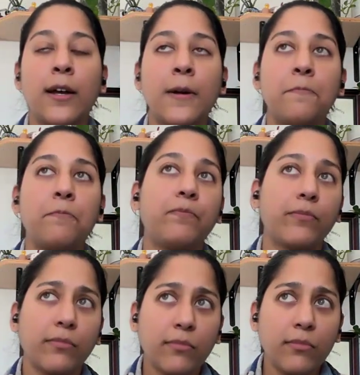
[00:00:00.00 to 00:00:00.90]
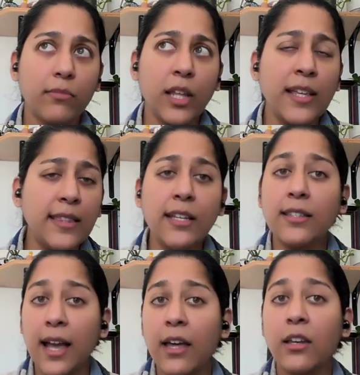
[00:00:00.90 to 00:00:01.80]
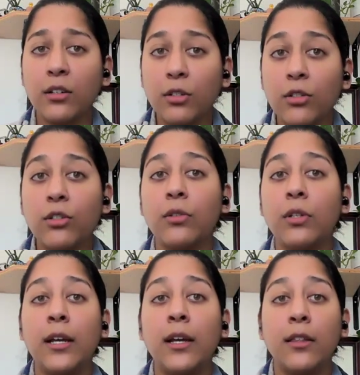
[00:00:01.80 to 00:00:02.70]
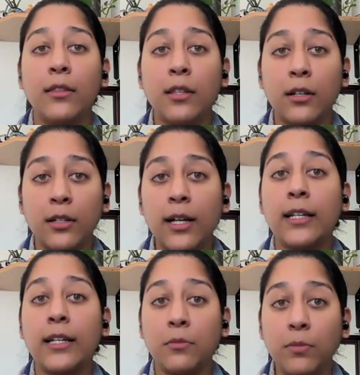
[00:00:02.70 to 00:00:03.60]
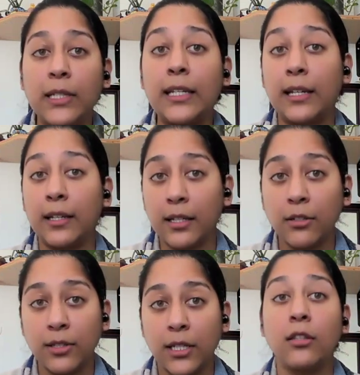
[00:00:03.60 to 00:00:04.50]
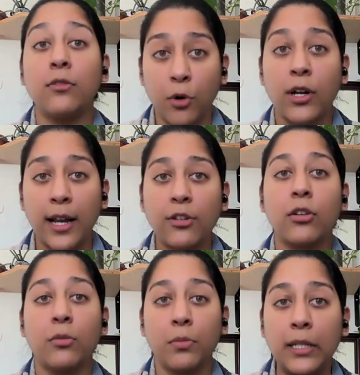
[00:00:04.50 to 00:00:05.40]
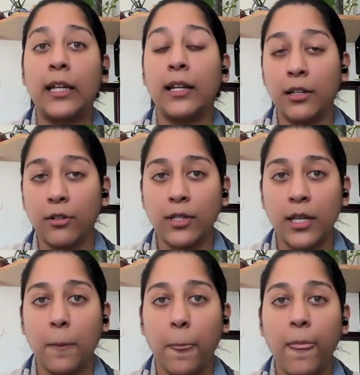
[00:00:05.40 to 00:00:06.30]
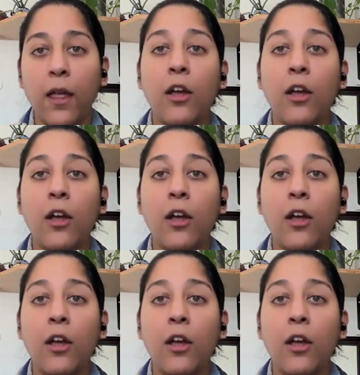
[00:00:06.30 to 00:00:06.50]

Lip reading: And these can include the client pleading guilty, the foreign national pleading guilty.